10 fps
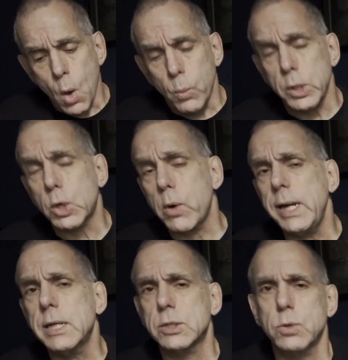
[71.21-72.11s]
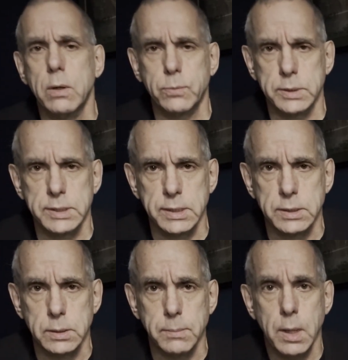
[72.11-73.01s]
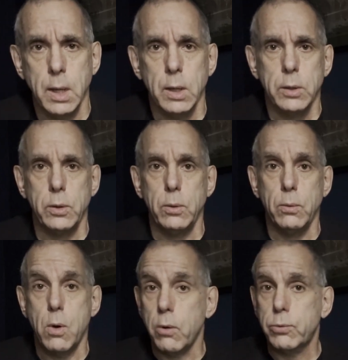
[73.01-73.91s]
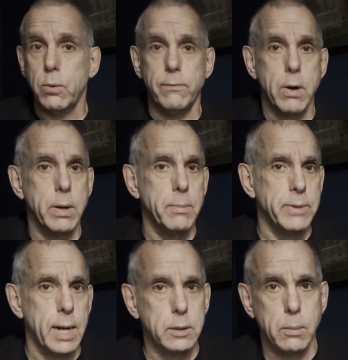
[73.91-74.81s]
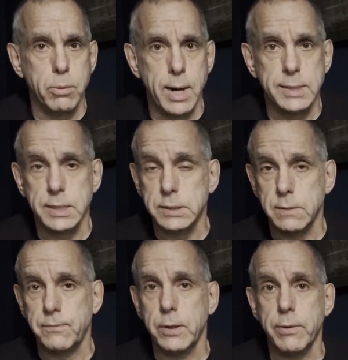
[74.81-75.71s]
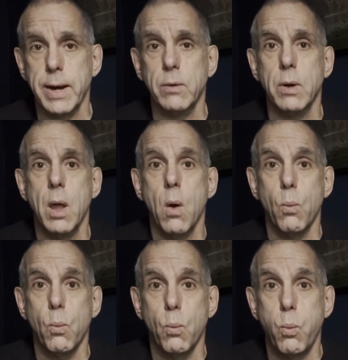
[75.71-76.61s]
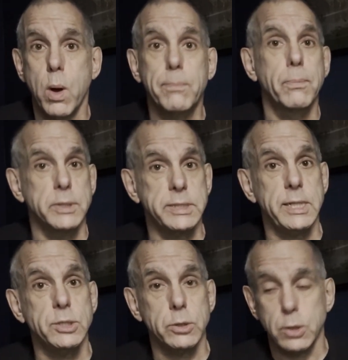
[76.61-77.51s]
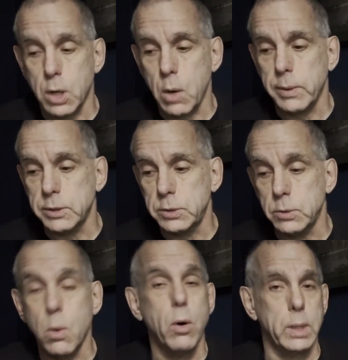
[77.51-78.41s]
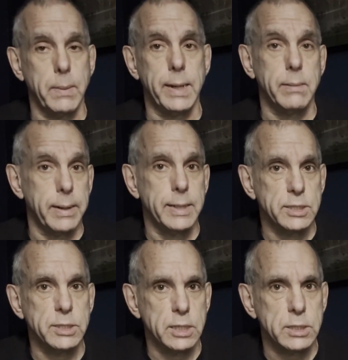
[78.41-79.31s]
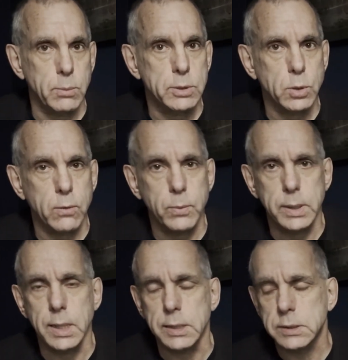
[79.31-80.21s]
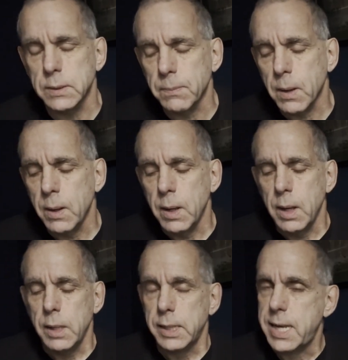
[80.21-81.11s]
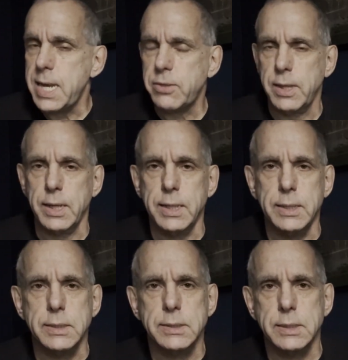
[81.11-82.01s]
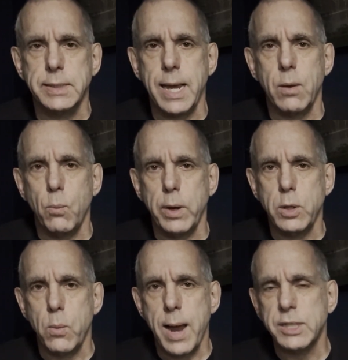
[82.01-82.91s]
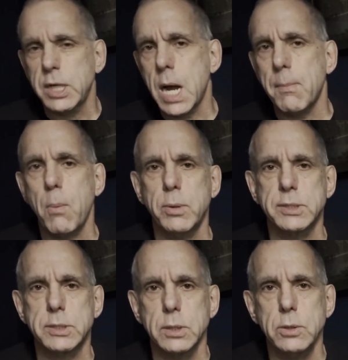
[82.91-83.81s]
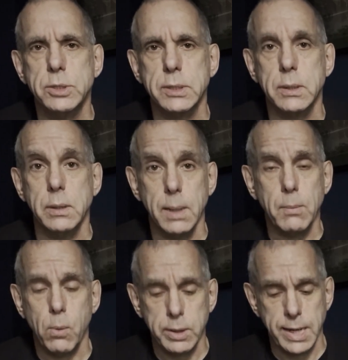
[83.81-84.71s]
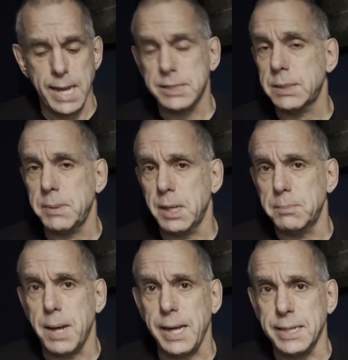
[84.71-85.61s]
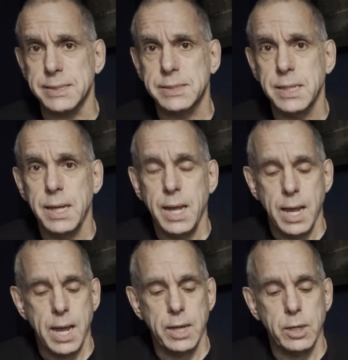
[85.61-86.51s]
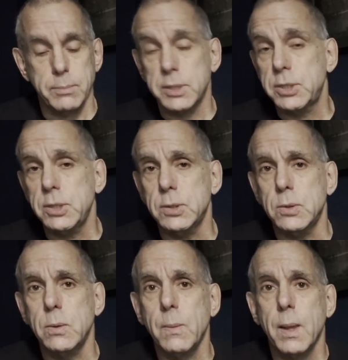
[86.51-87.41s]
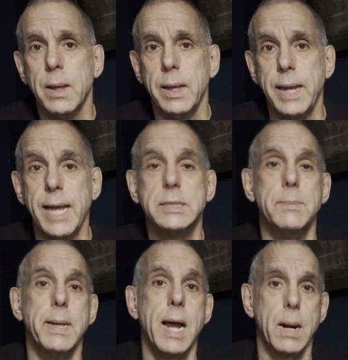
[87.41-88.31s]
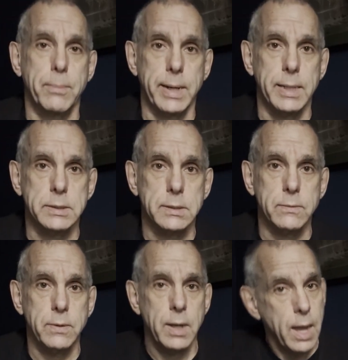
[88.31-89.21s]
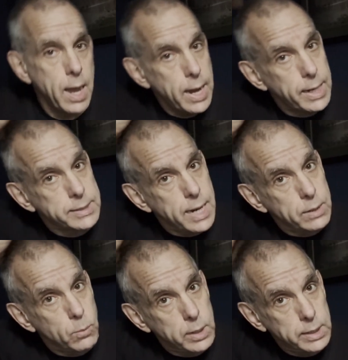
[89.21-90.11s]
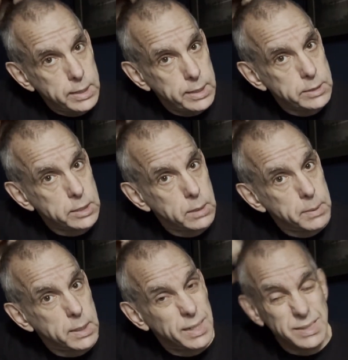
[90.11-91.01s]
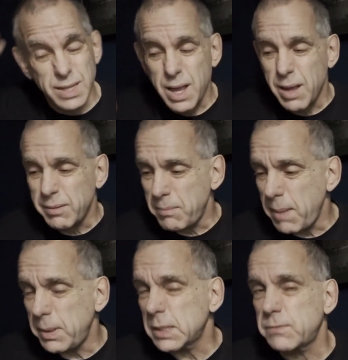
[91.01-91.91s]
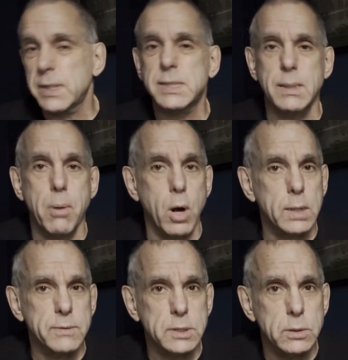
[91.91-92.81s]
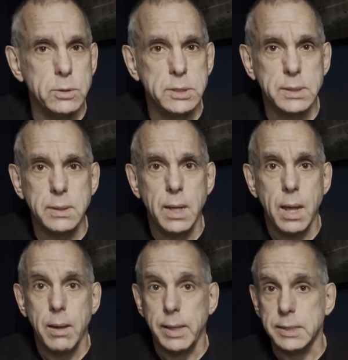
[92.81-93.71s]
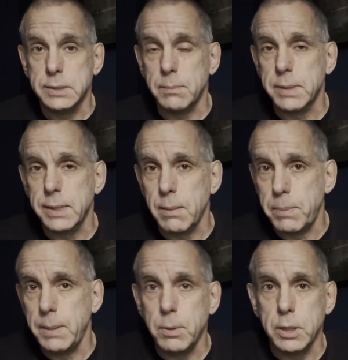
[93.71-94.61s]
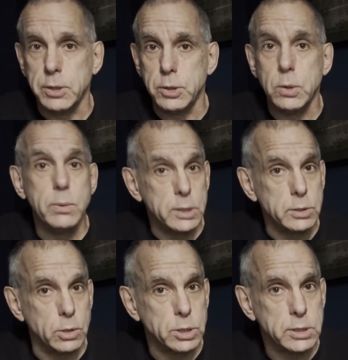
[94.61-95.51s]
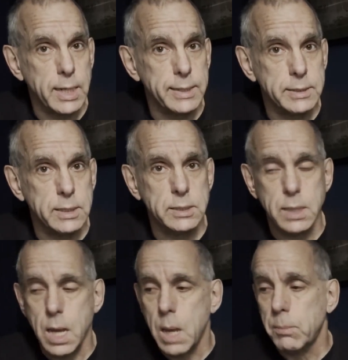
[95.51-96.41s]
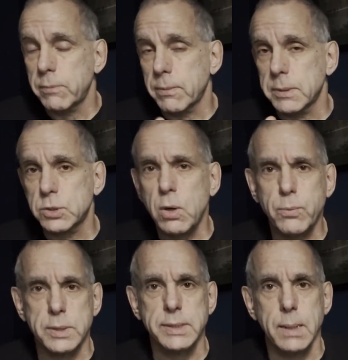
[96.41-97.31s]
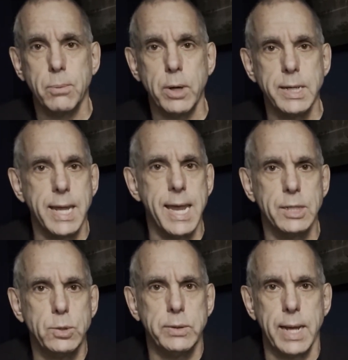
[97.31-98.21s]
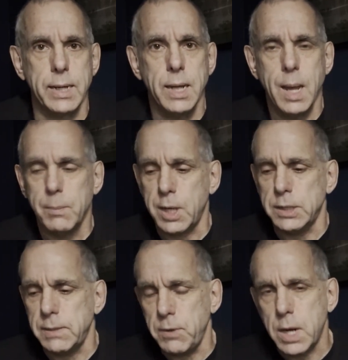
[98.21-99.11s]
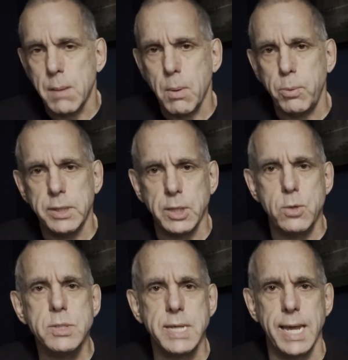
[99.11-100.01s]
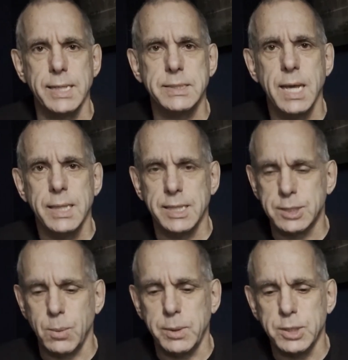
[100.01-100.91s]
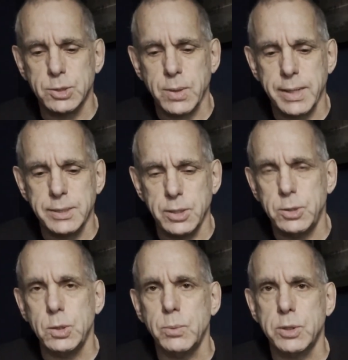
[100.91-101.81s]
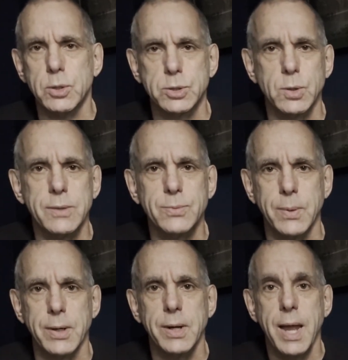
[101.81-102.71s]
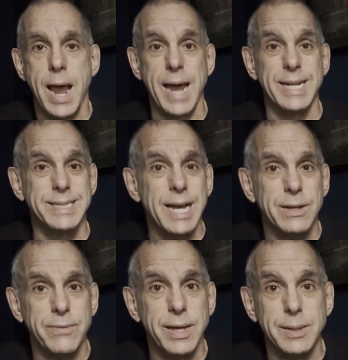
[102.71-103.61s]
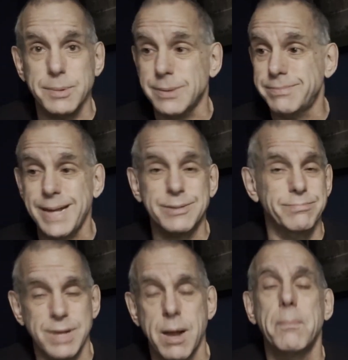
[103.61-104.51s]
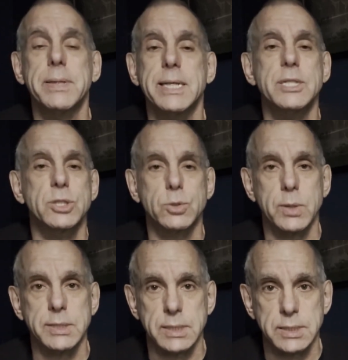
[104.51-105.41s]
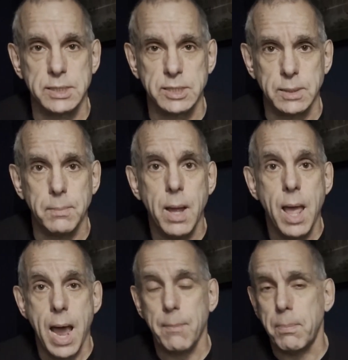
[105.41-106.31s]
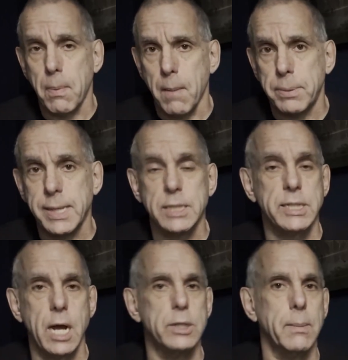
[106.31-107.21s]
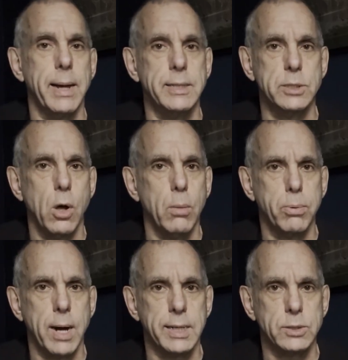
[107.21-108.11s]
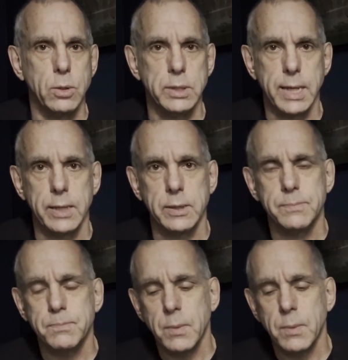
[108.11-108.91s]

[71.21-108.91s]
When you're creating a software system, you go through a very methodical process to figure out what procedure you're going to automate. And that's essentially what software does. The key thing is that when you actually come up with a solution, number one, it has to be unbiased. And number two, it has to be comprehensive. And that's kind of one of the keys here, because maybe just fixing part of a solution is something that people can do in the social sciences. But from a software standpoint, you can't do that, because if you come up with a use case that someone is trying to do with your software and it's not available, that completely destroys the system and potentially undermines the whole product altogether.